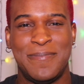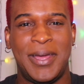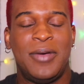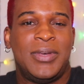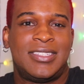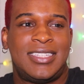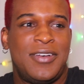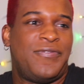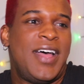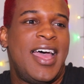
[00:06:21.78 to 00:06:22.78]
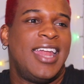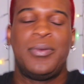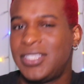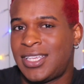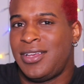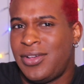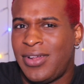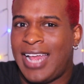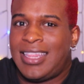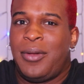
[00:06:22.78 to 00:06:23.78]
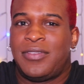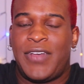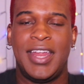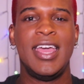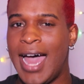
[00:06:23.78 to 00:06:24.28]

but it was still fun. It was cute. I thought it was fun.